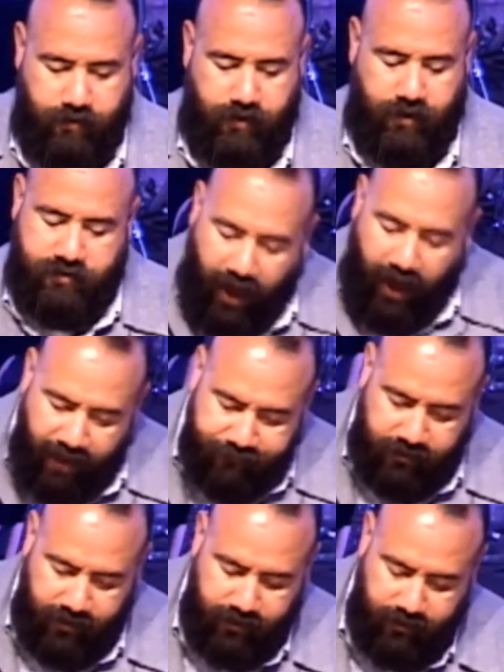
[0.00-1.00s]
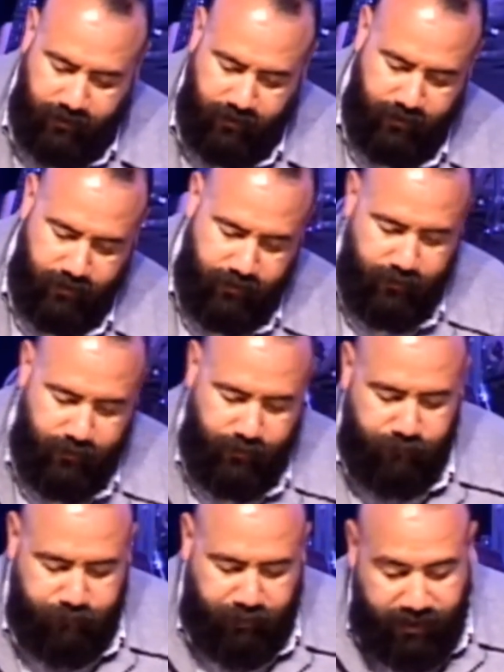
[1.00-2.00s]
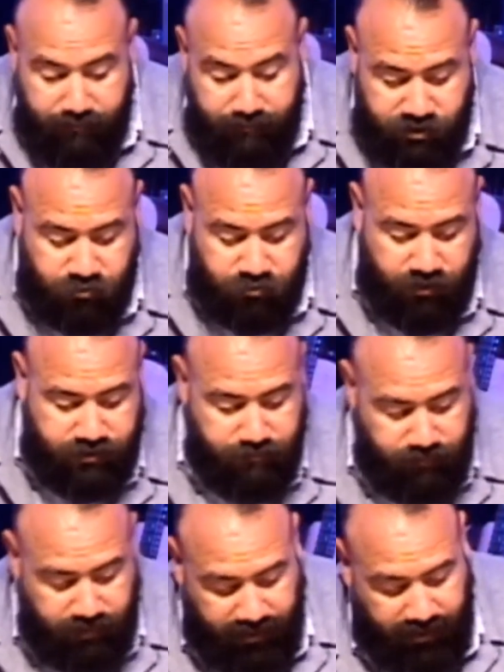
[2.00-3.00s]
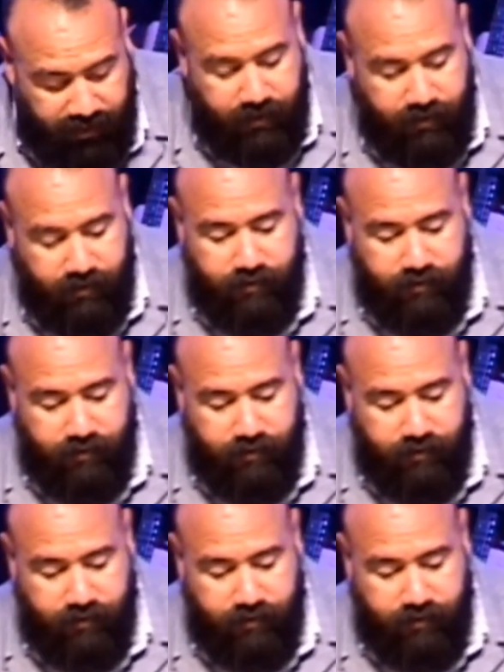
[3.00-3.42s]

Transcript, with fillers: It's often been a mystery to me,